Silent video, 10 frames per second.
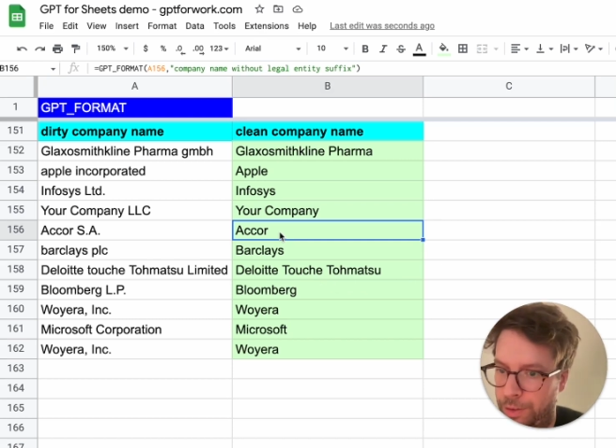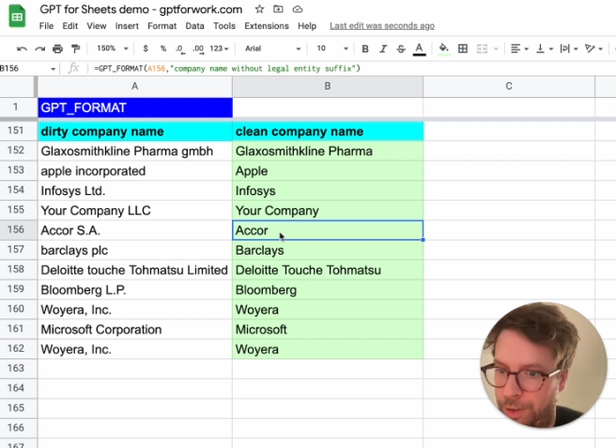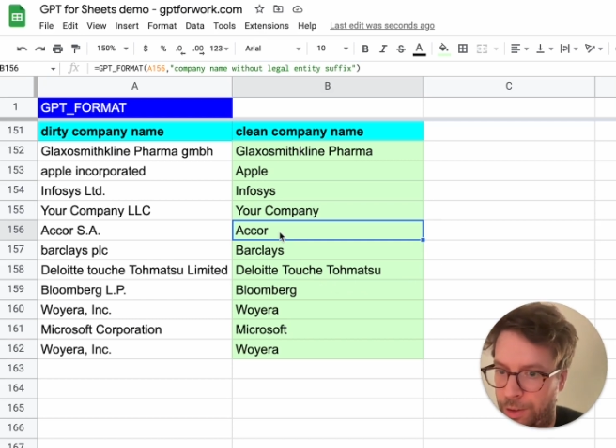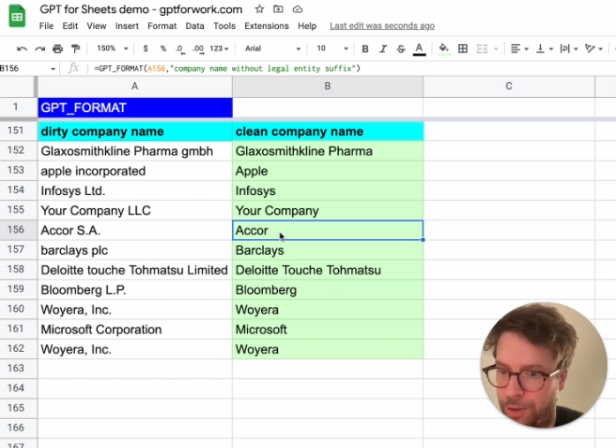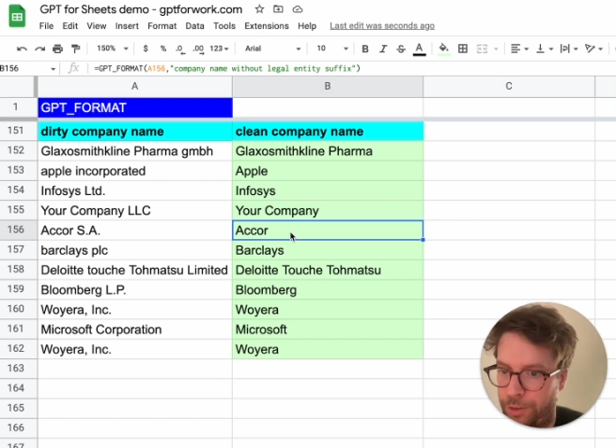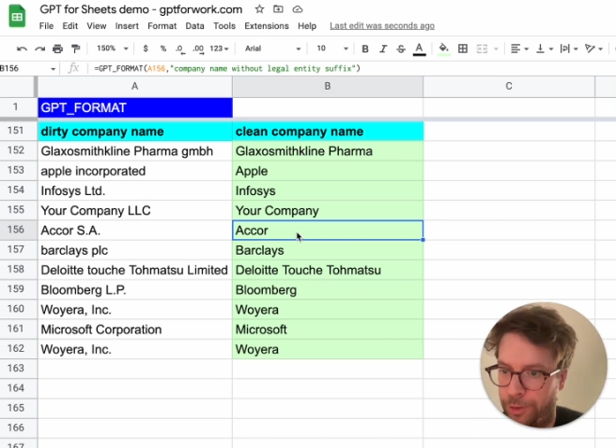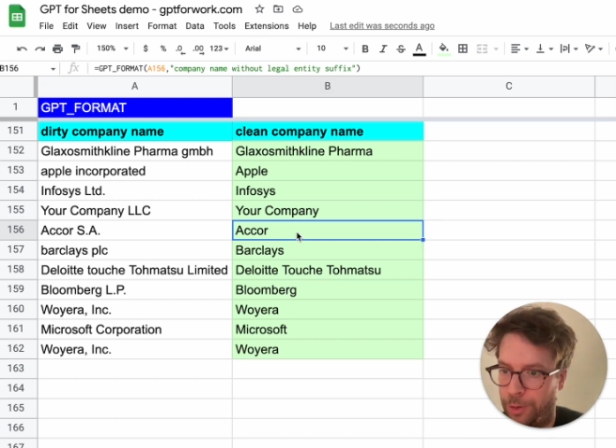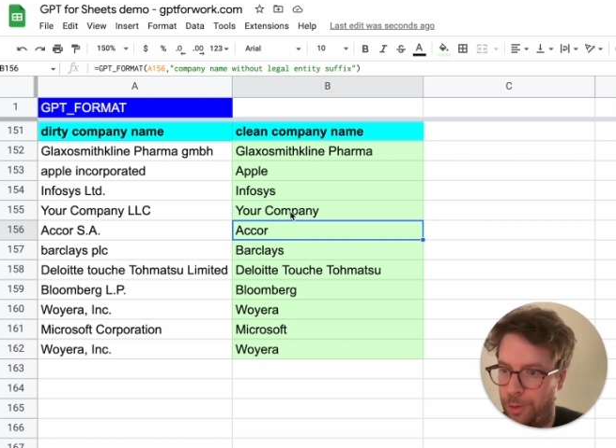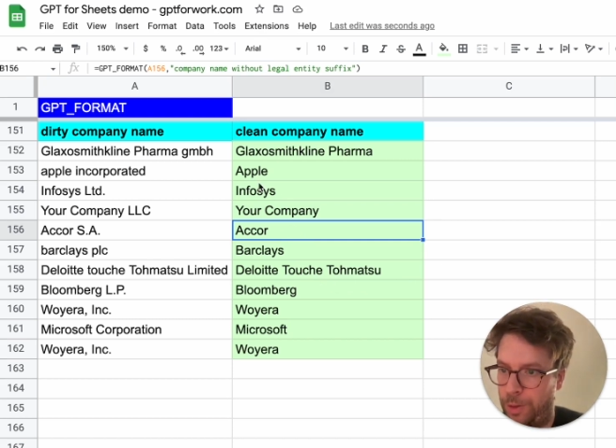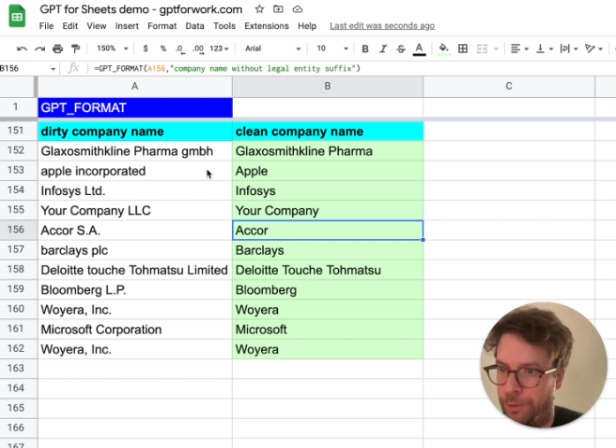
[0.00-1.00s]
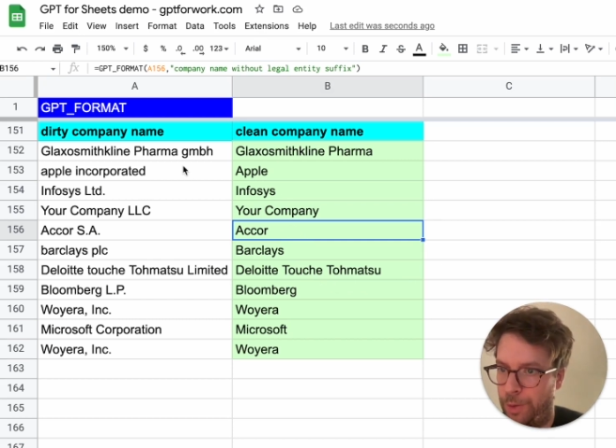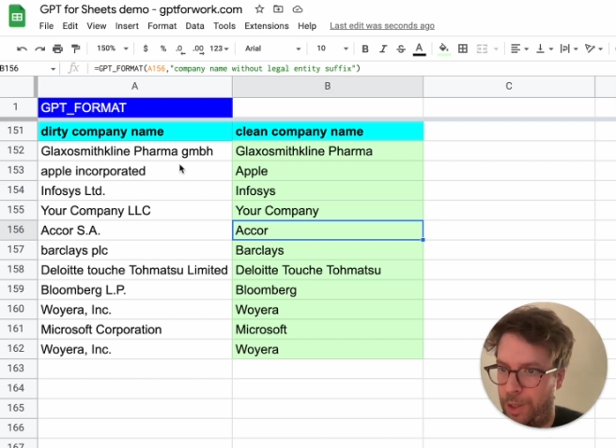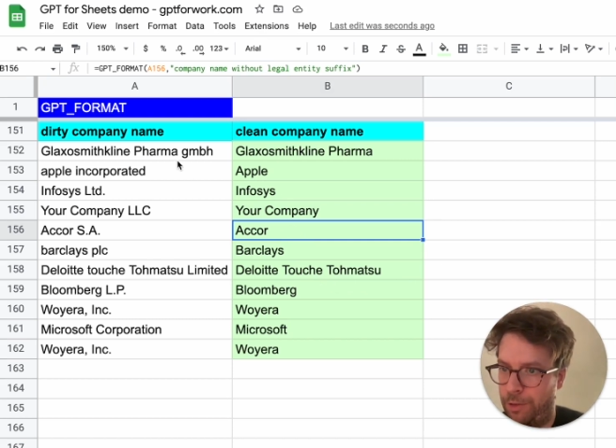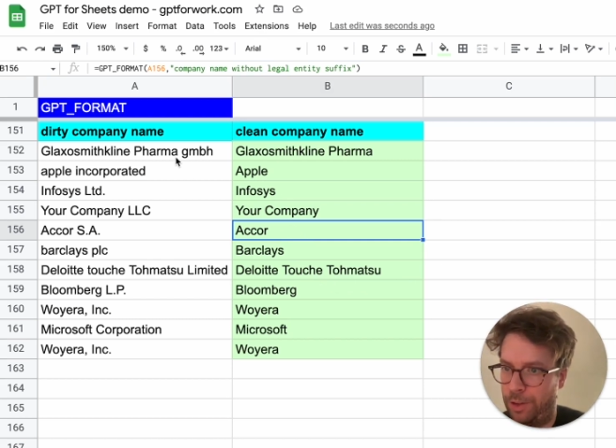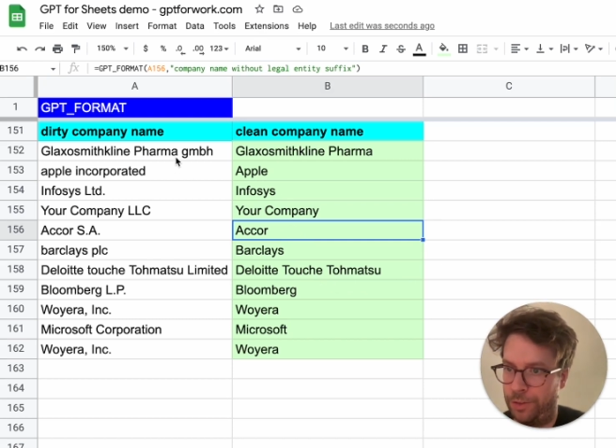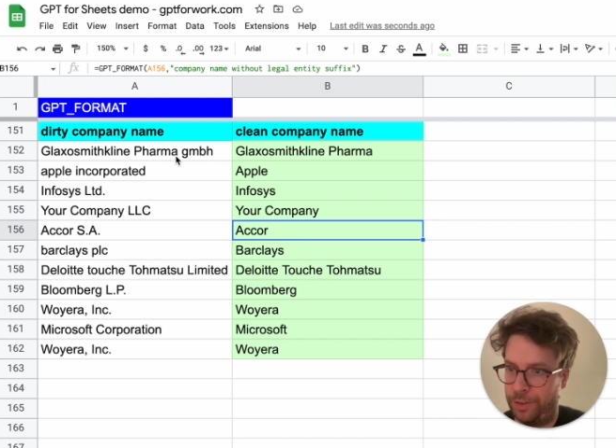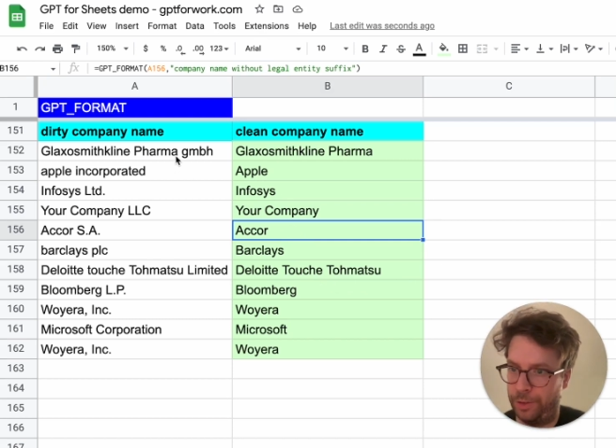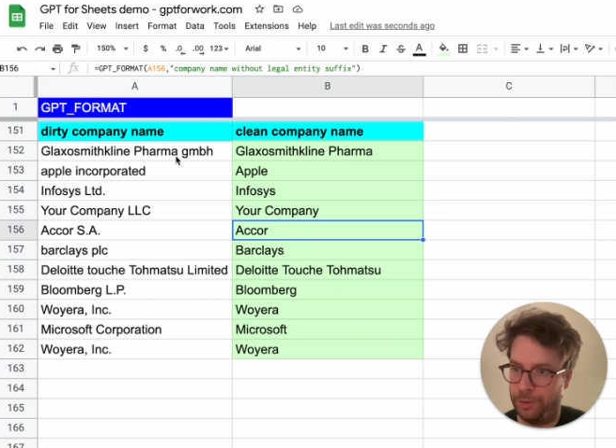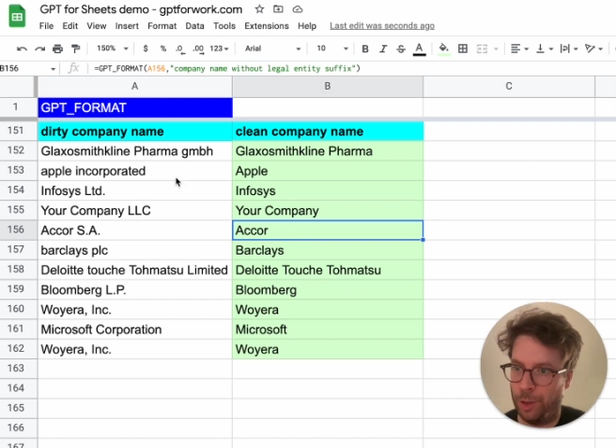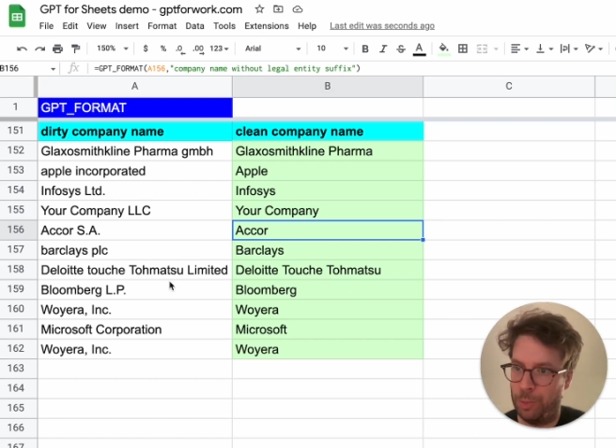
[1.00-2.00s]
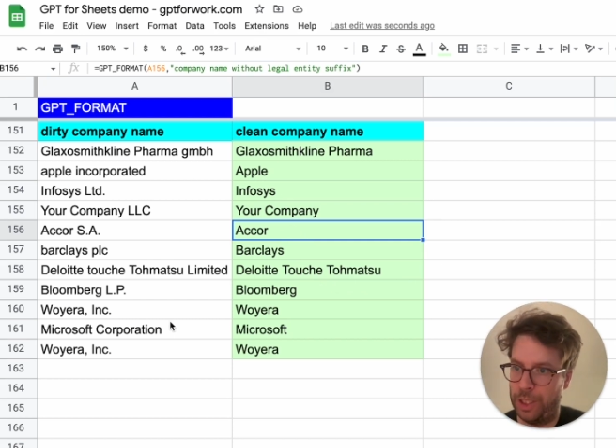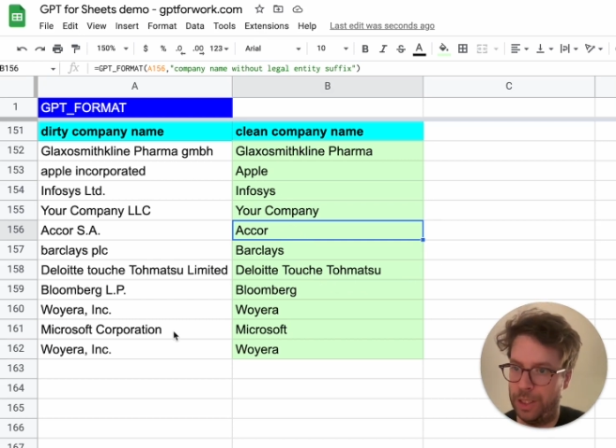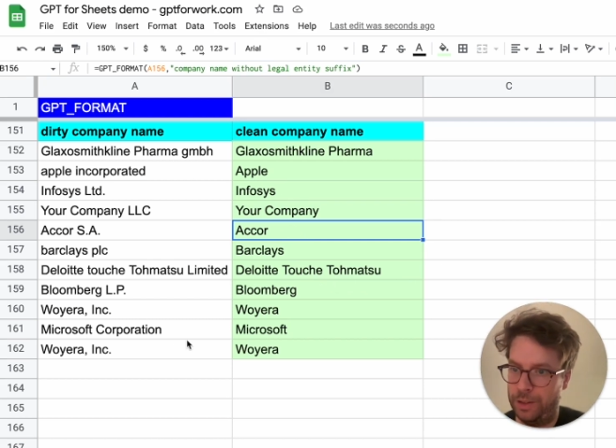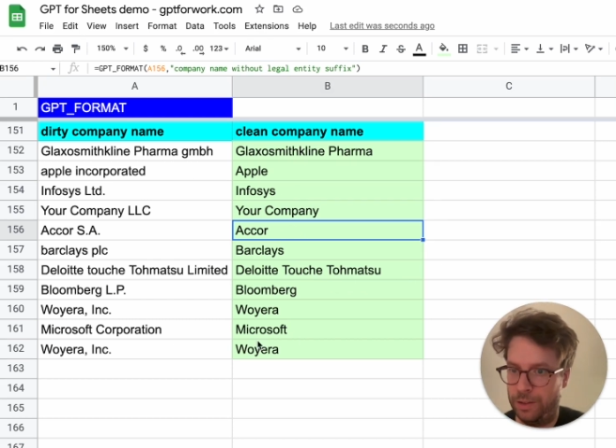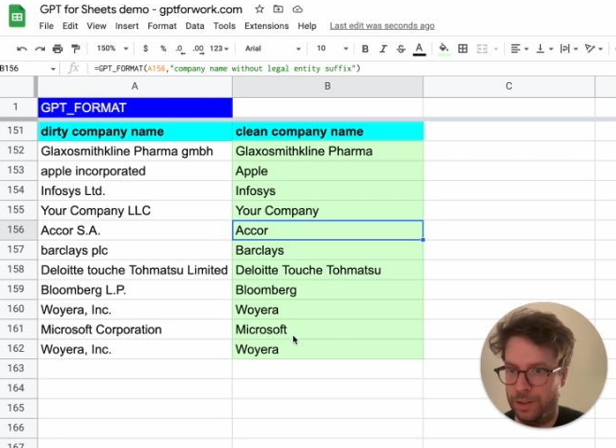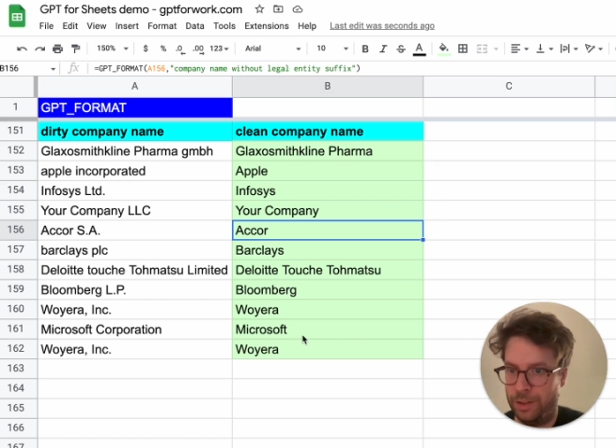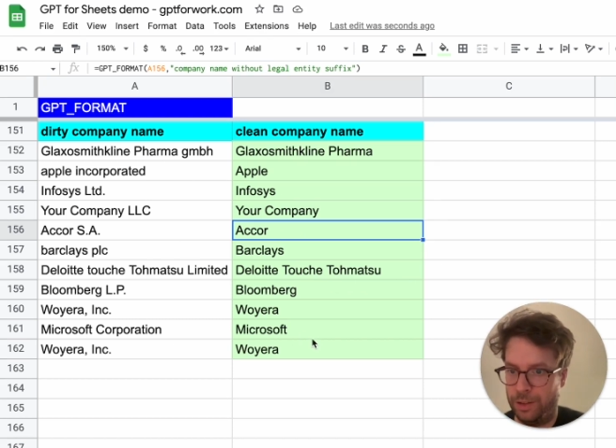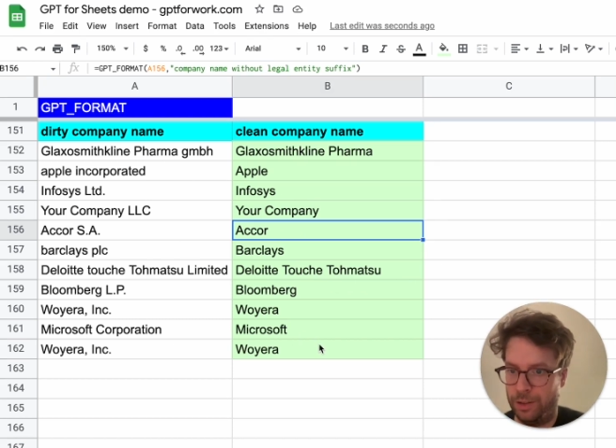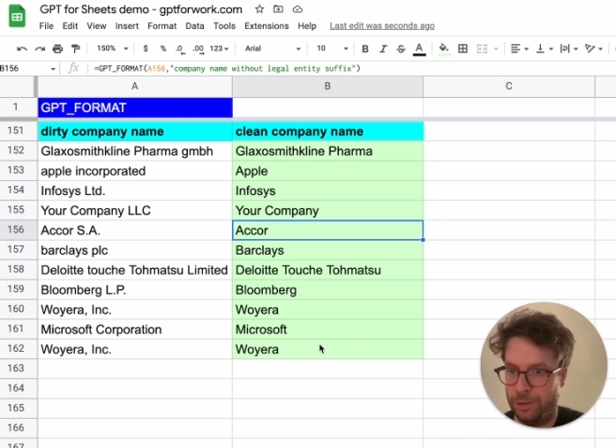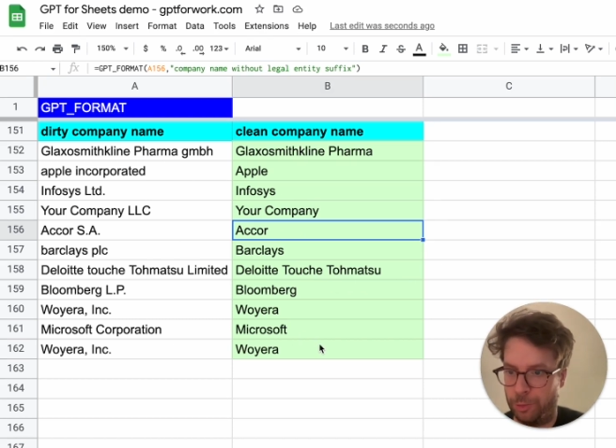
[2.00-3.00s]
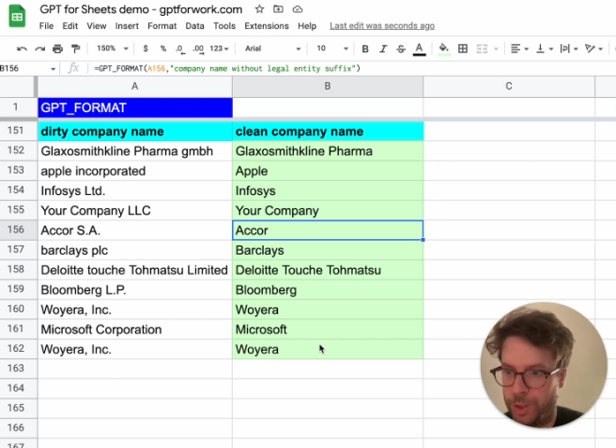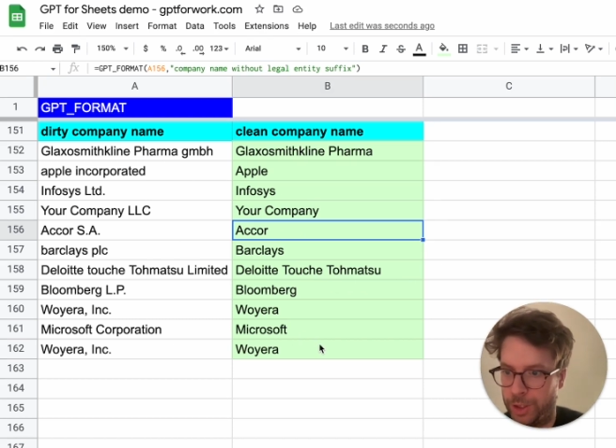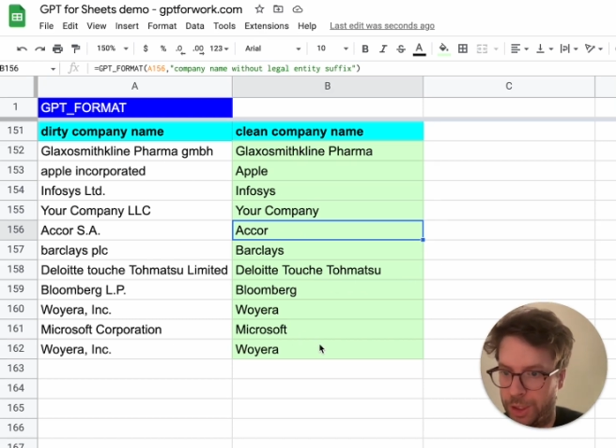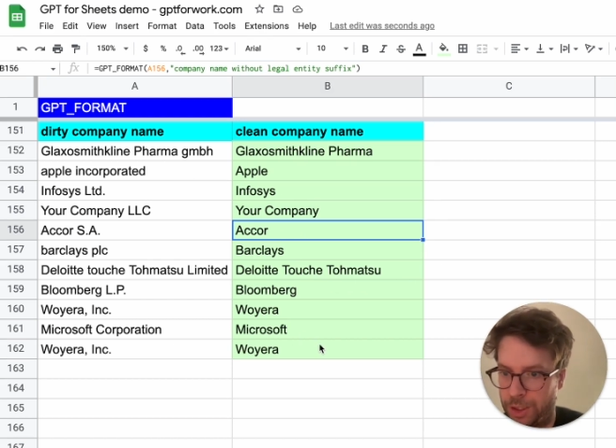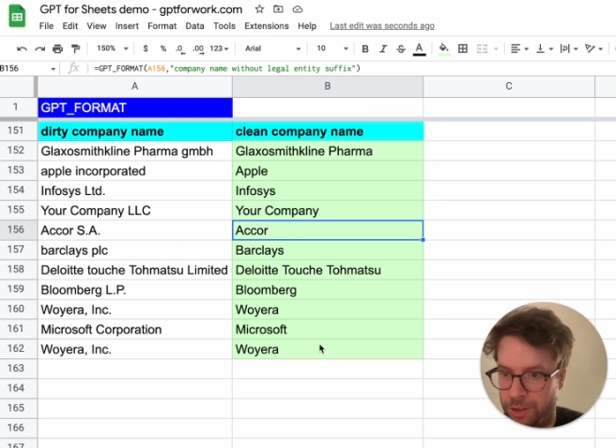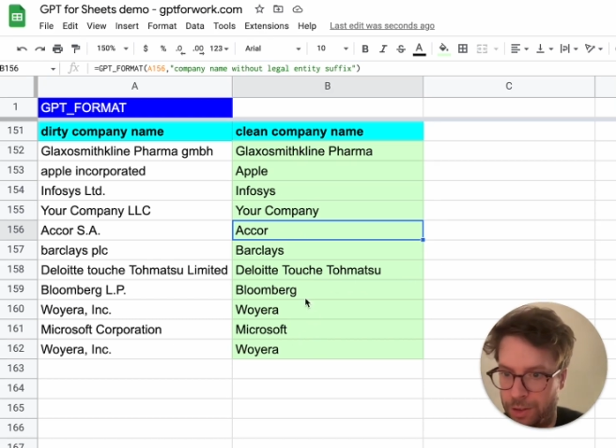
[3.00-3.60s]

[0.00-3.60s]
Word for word: Uh, so if you have lists of companies in your spreadsheets,